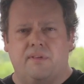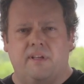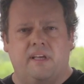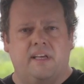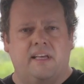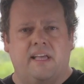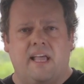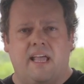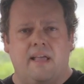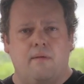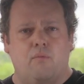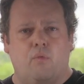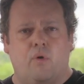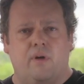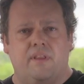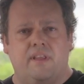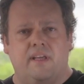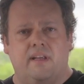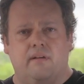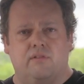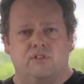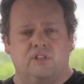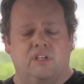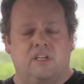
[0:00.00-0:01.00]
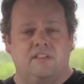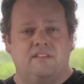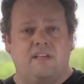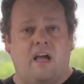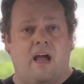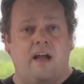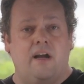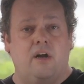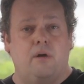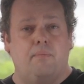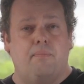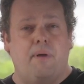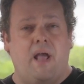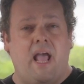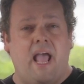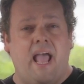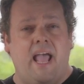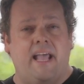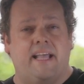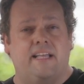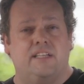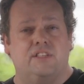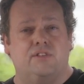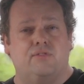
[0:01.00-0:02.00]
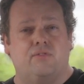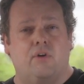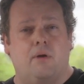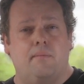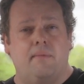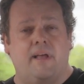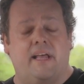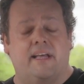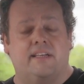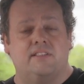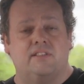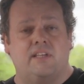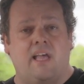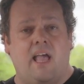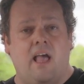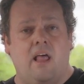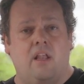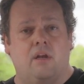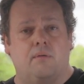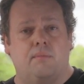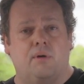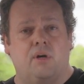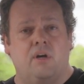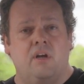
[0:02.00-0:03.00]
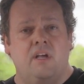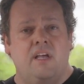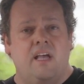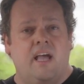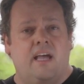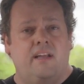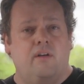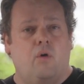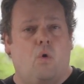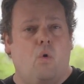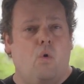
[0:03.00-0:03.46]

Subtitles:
I think came with it. It was an entire package from Excalibur, and